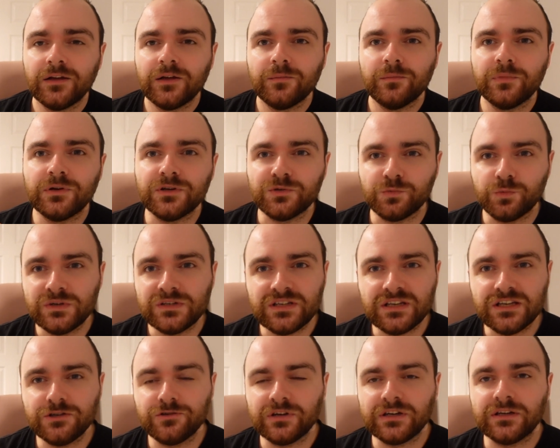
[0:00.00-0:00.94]
because
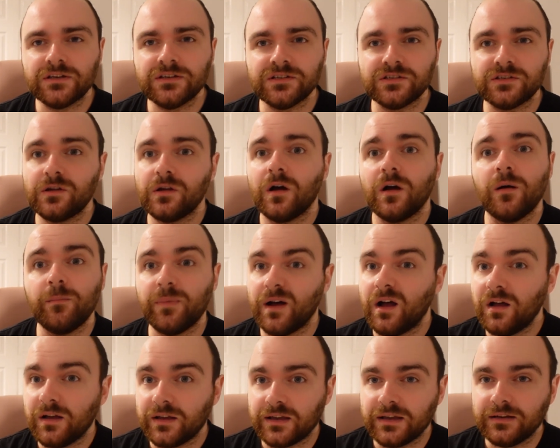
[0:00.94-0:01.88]
whiskey drinkers got a
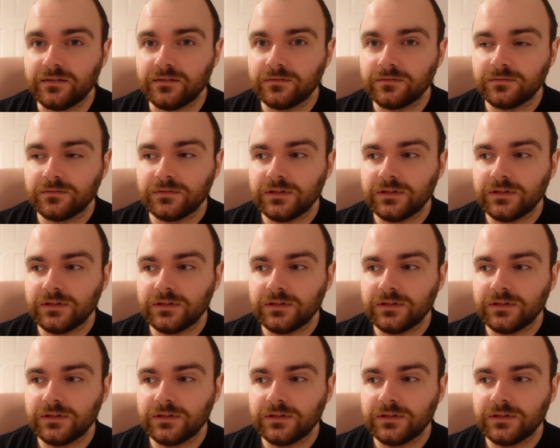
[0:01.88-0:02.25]
bargain.